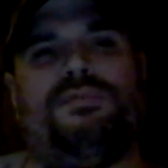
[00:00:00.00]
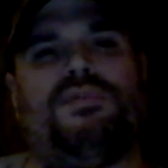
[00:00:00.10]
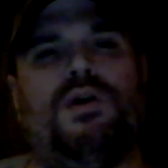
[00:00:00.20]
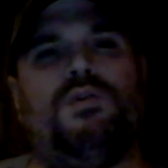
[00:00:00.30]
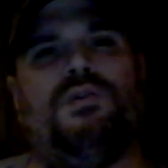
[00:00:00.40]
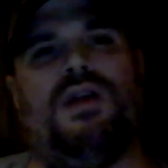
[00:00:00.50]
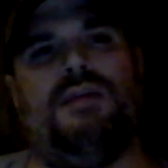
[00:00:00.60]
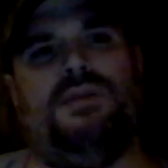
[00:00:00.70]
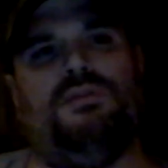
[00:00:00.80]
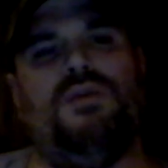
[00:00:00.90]

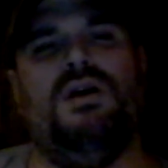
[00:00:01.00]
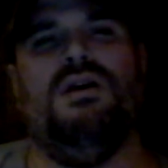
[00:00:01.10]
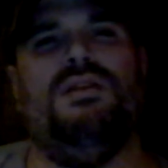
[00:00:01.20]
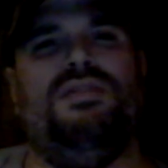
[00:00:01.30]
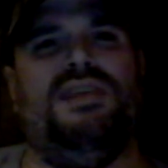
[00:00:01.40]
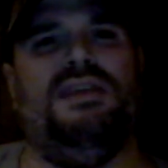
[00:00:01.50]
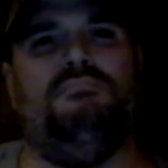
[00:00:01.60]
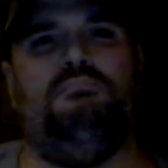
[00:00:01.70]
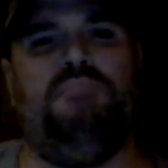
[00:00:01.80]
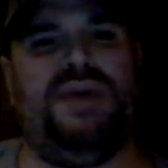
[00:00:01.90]
programming, the
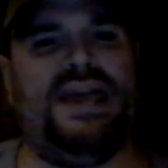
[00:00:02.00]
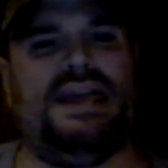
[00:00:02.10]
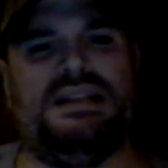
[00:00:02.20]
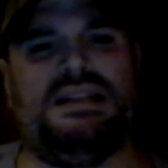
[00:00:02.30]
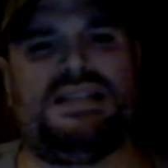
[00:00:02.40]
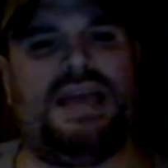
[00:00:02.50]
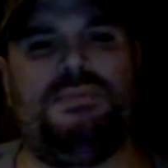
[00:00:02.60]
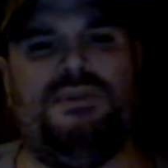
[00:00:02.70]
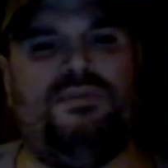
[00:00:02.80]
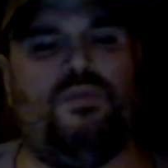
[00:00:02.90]
big
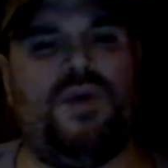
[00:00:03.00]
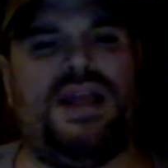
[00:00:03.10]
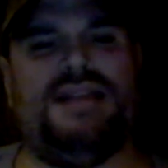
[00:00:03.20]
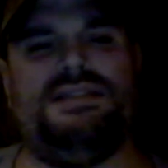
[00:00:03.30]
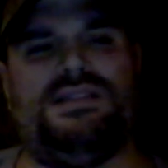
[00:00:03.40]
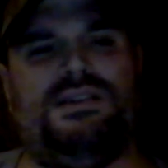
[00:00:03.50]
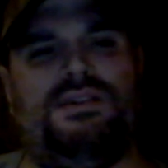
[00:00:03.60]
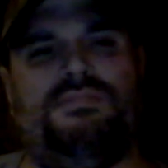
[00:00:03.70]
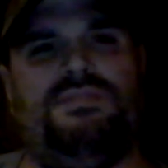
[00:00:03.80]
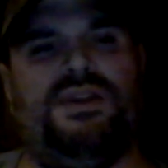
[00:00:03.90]
type of wins
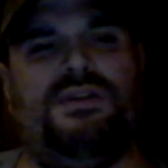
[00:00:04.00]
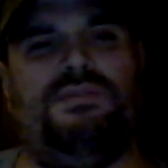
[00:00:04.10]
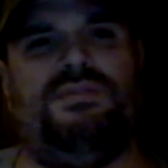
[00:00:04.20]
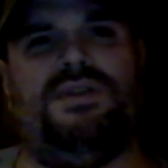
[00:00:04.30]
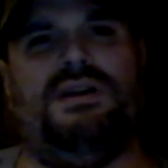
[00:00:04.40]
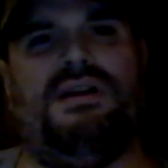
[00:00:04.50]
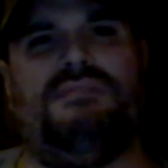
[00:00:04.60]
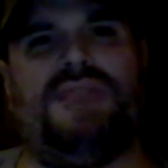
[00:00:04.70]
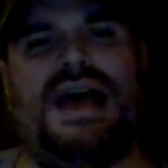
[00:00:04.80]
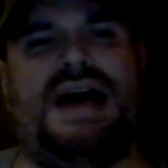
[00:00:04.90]
they're
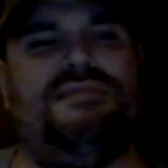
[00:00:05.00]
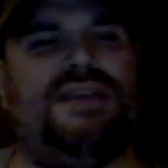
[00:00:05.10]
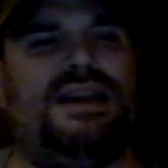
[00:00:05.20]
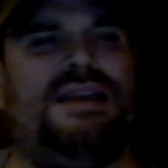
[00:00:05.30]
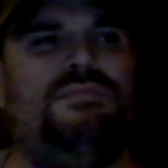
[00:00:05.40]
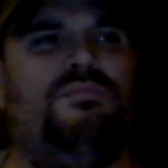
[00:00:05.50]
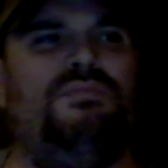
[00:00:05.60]
having and